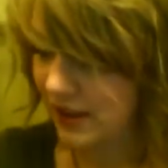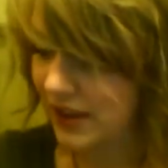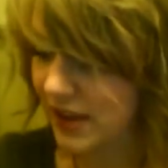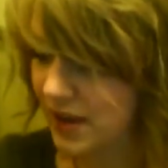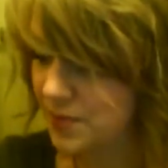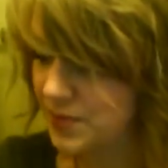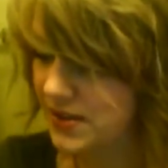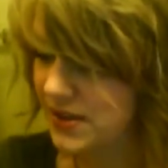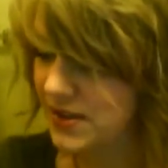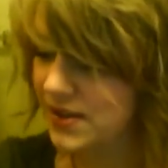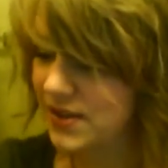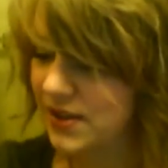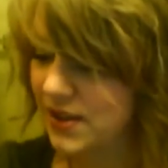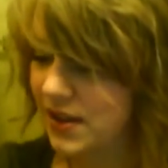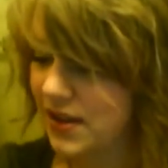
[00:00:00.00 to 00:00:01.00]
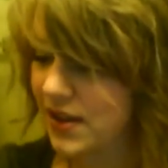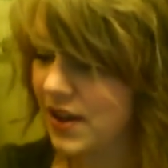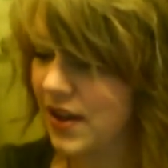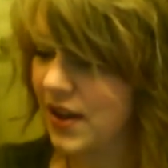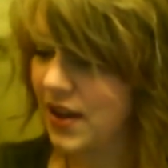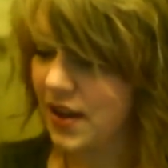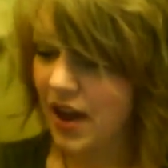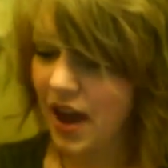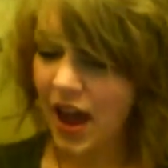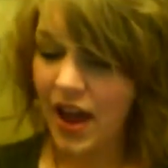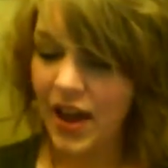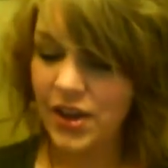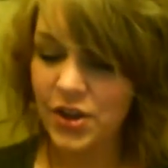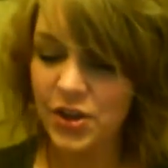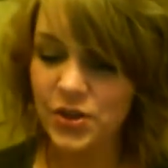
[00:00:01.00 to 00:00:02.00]
lips,
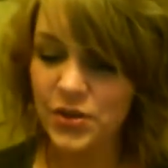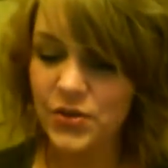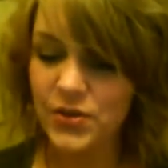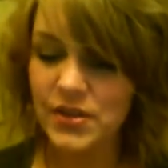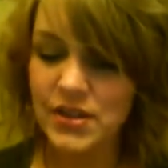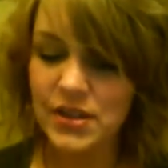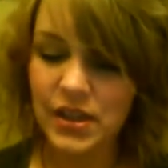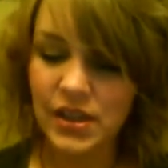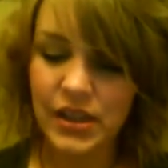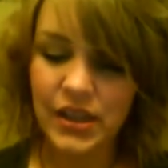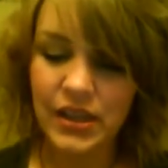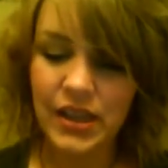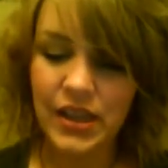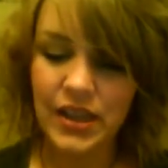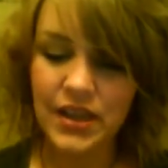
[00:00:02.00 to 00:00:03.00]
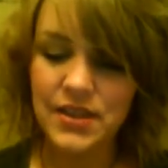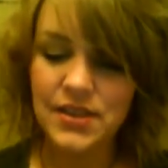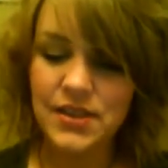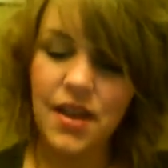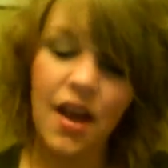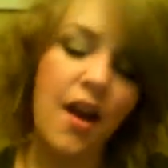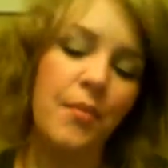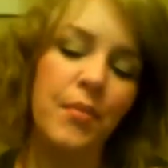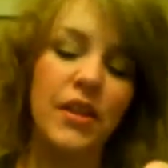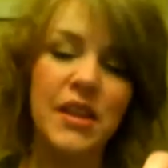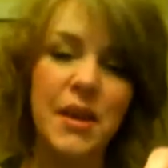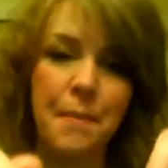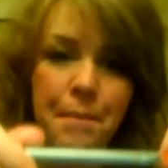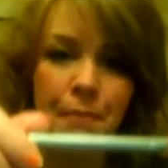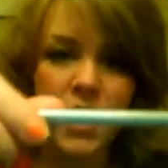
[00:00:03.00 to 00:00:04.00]
I used Clinique's Lip